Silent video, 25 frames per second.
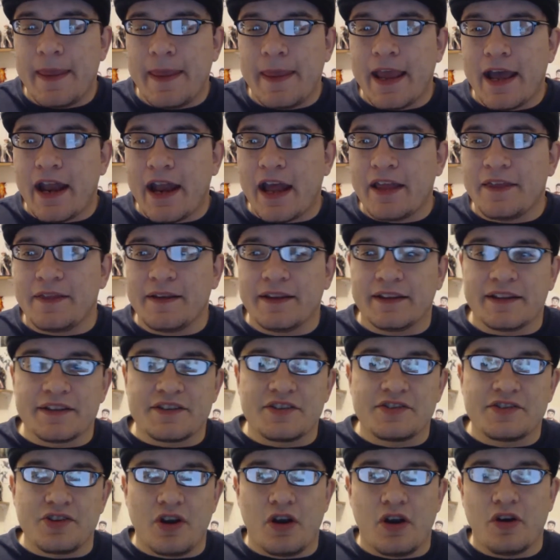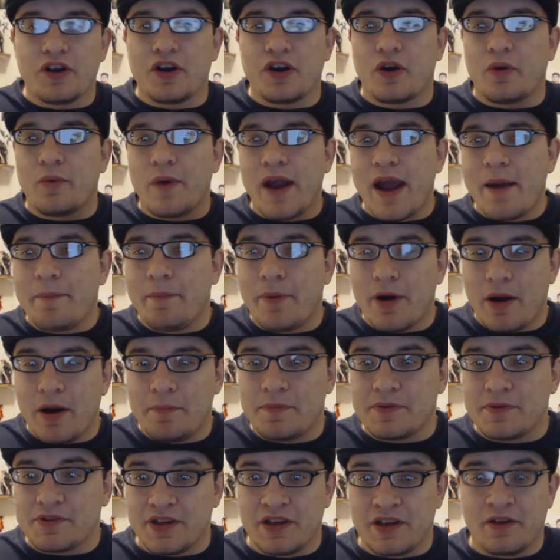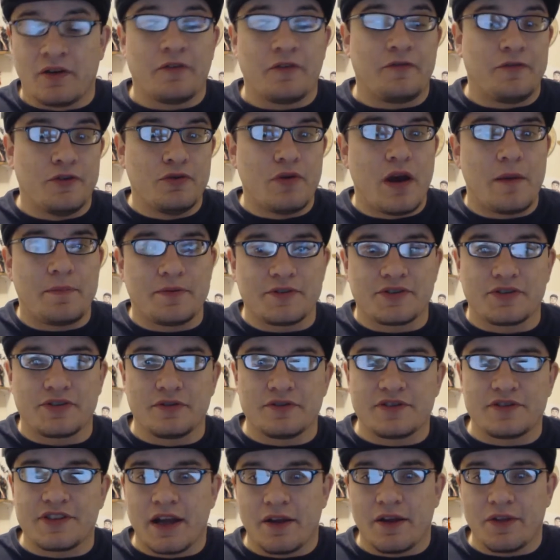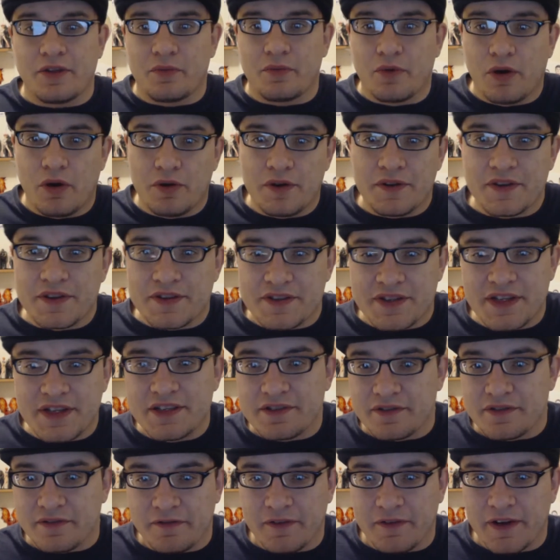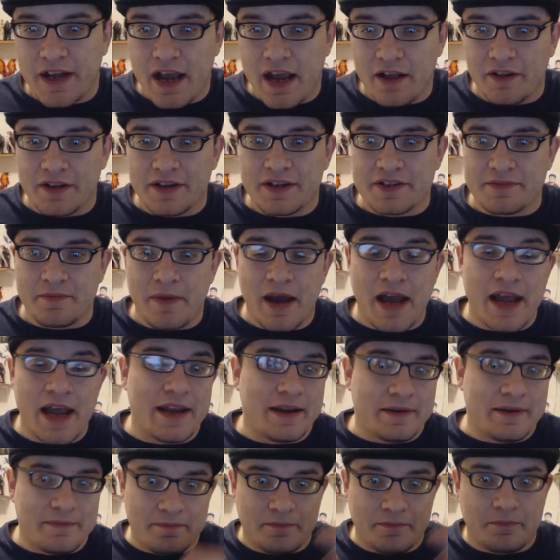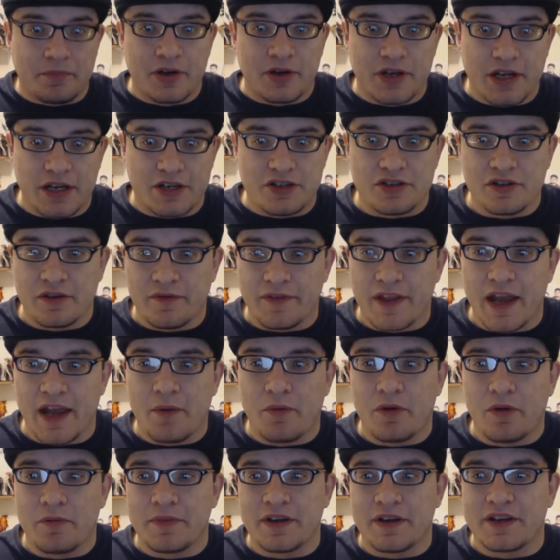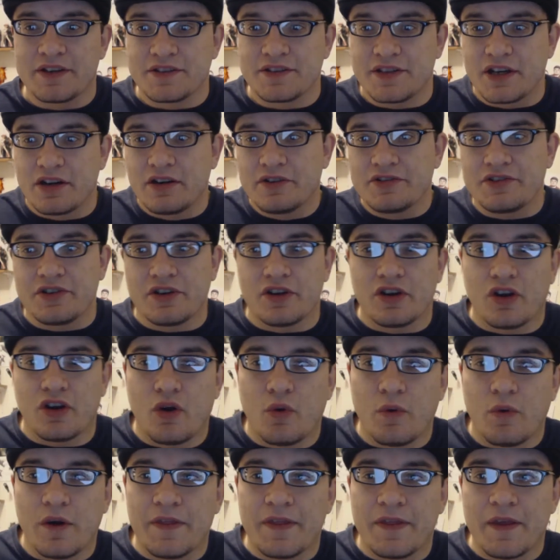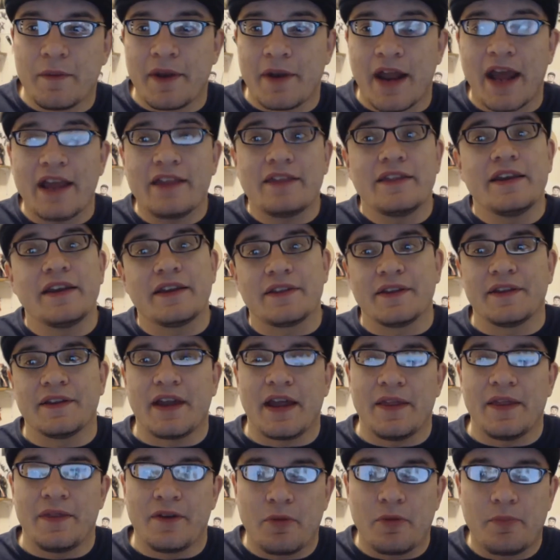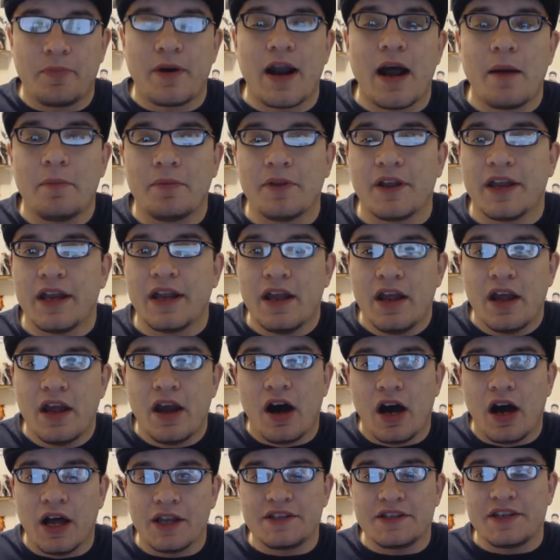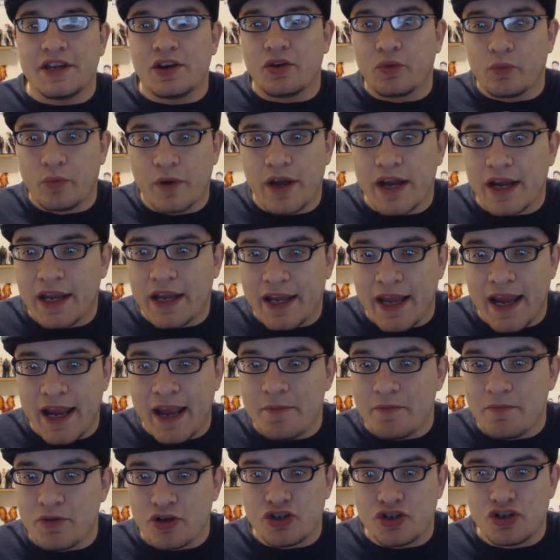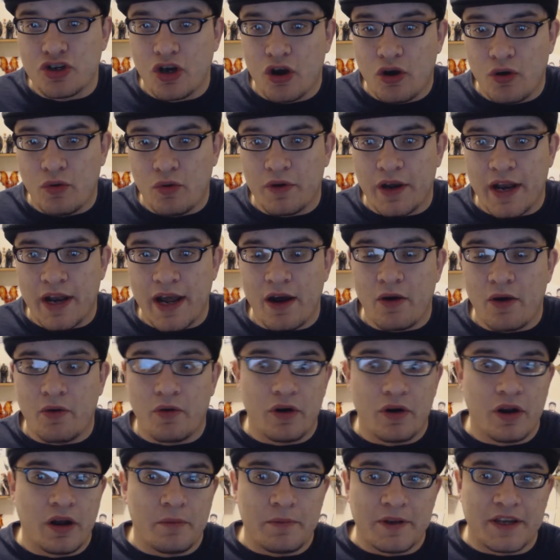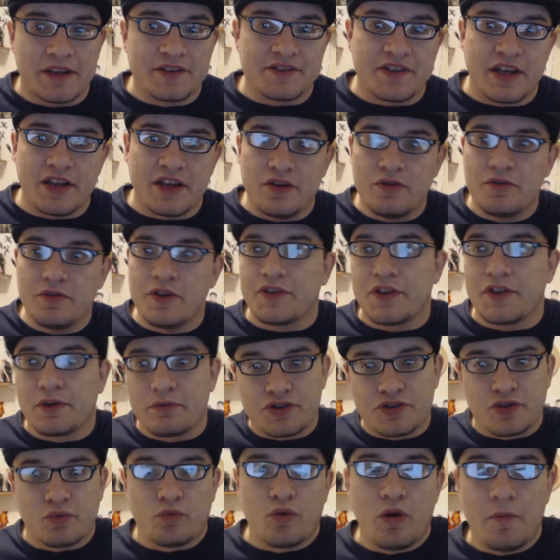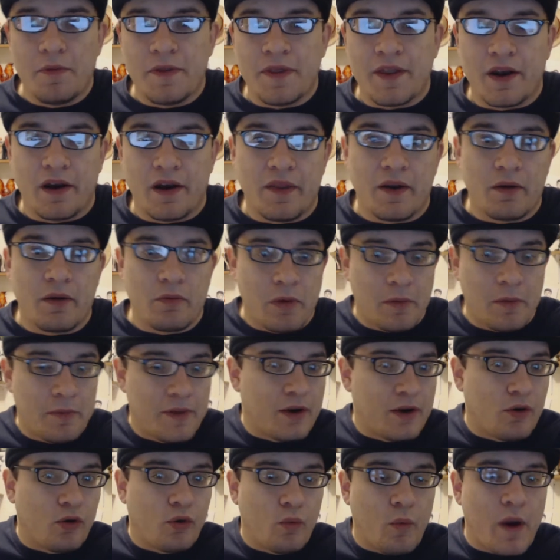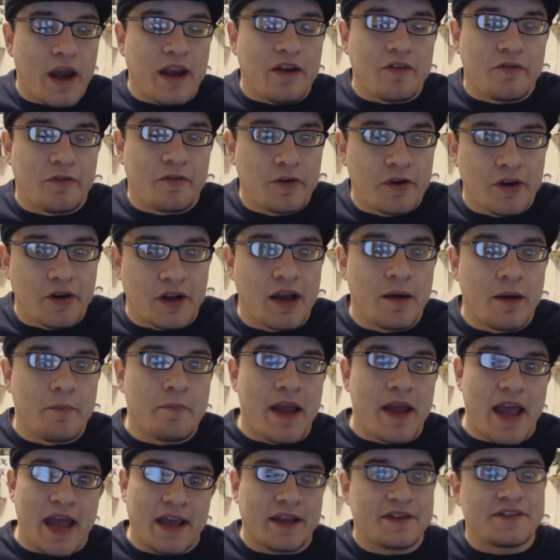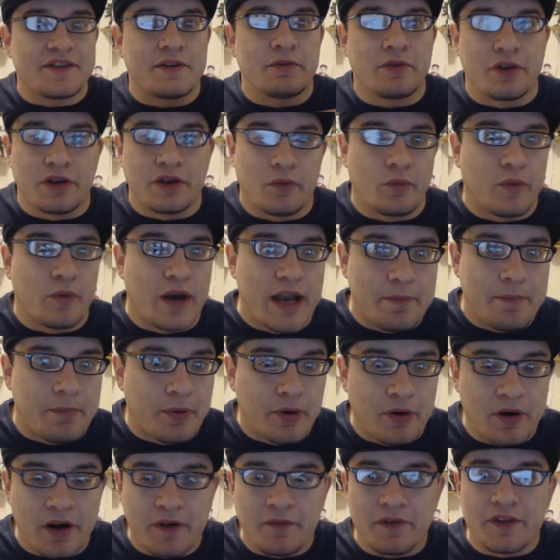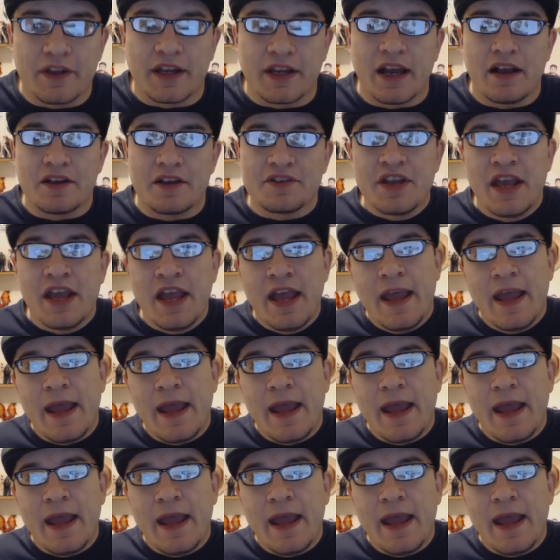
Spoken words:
And I think this is all going to wrap up, a few episodes down the road in the season finale is my prediction of that one, because Daryl's going to go with them. And I think that they're probably hunting Rick and Michonne now because they knew that there was a woman there. They were waiting for her to come back because they were going to rape her and everything else.